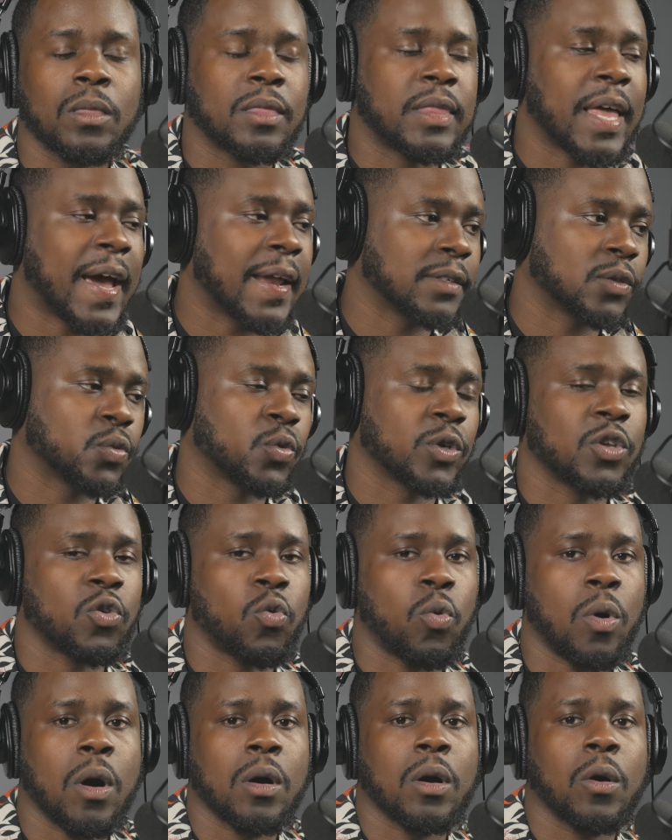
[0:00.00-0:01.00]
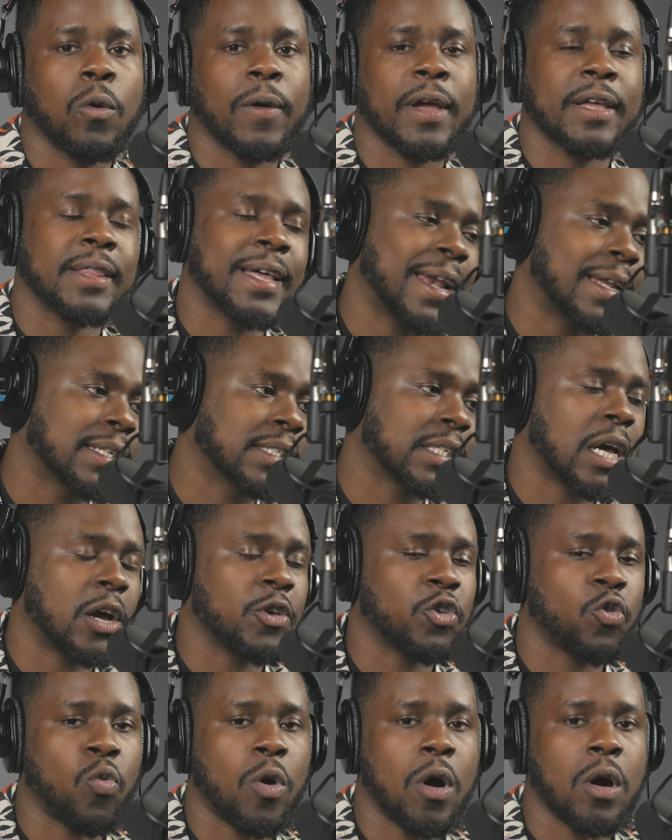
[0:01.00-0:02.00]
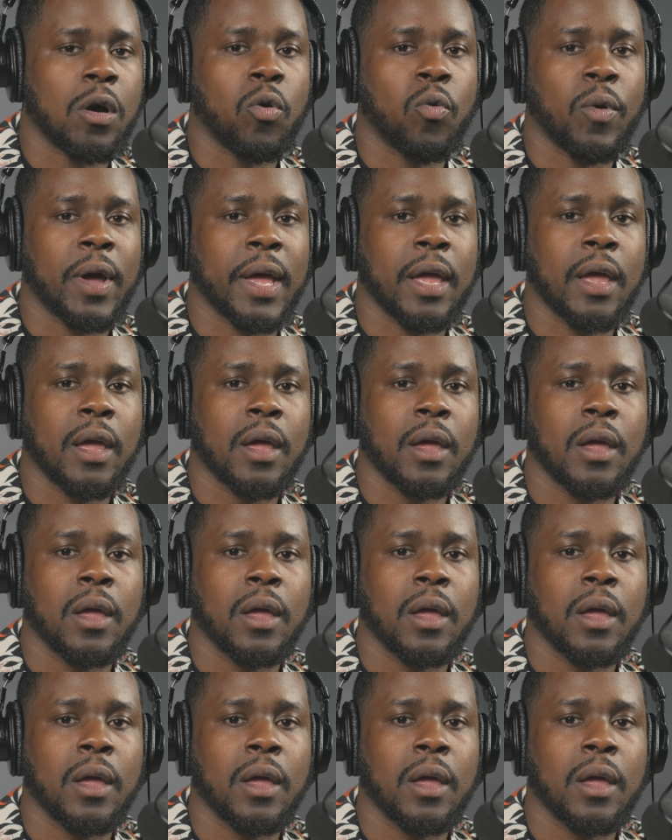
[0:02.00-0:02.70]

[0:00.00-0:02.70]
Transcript: That is when you walk away. That is how you walk away.